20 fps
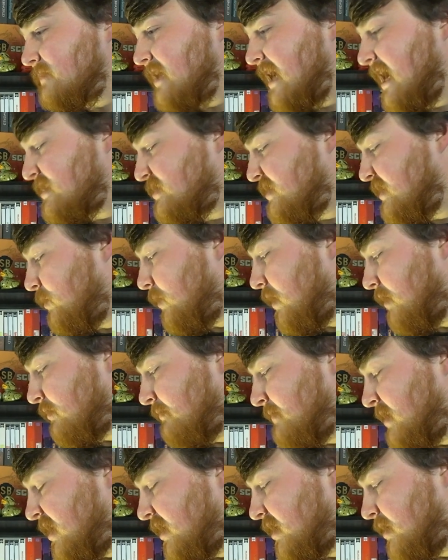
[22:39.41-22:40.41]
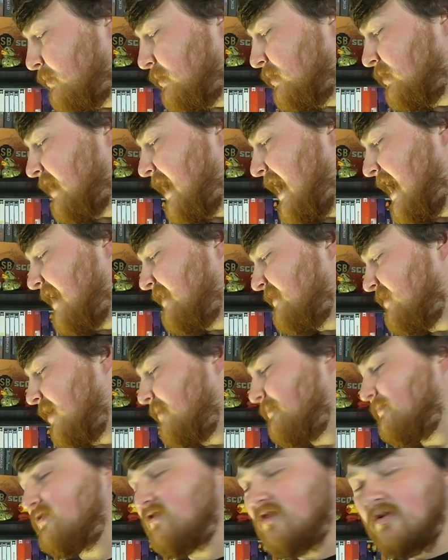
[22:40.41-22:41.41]
actually quite remarkable, and
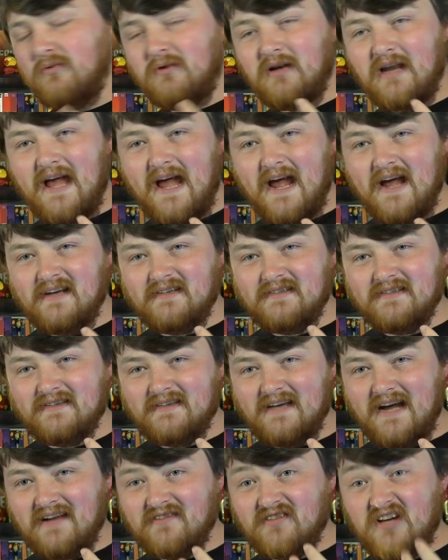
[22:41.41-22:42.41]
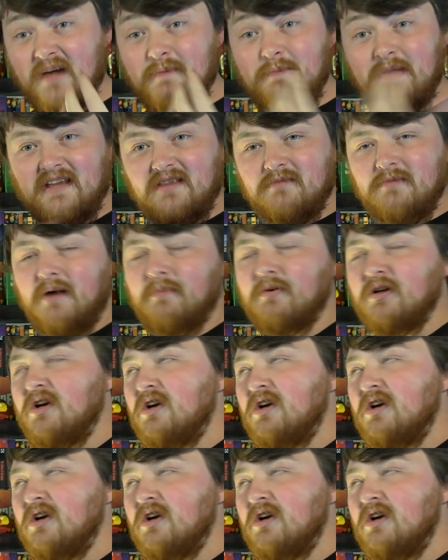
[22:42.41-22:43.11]
I'm so glad that I picked them up.